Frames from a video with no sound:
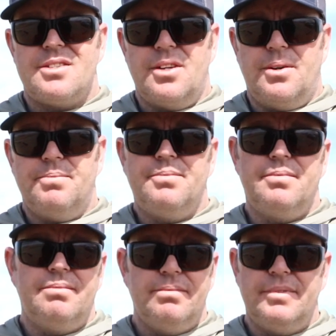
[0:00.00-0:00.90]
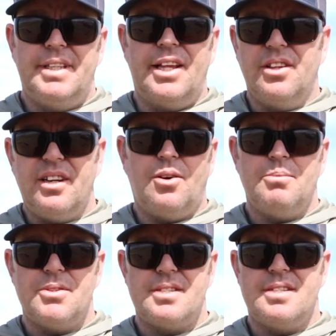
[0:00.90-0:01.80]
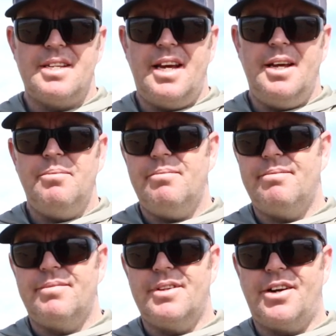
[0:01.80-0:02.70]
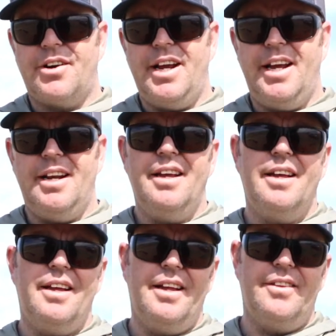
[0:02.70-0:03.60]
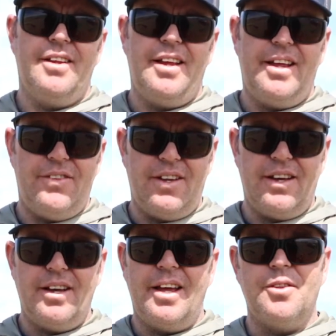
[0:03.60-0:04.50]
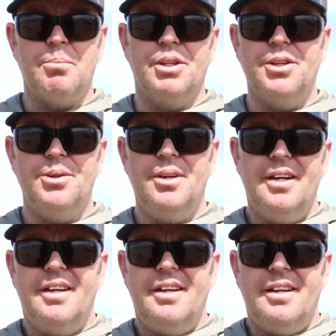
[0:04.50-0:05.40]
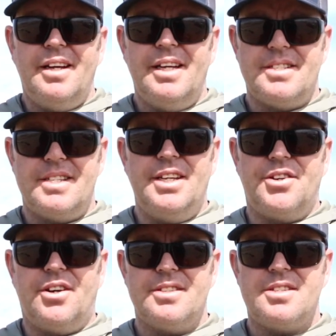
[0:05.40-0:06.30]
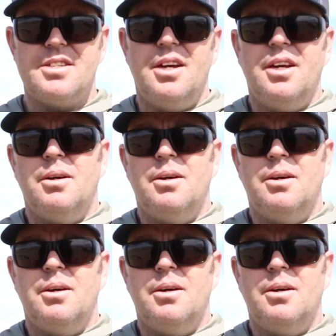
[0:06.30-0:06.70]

So they look almost the same, the green and the blue as the adults,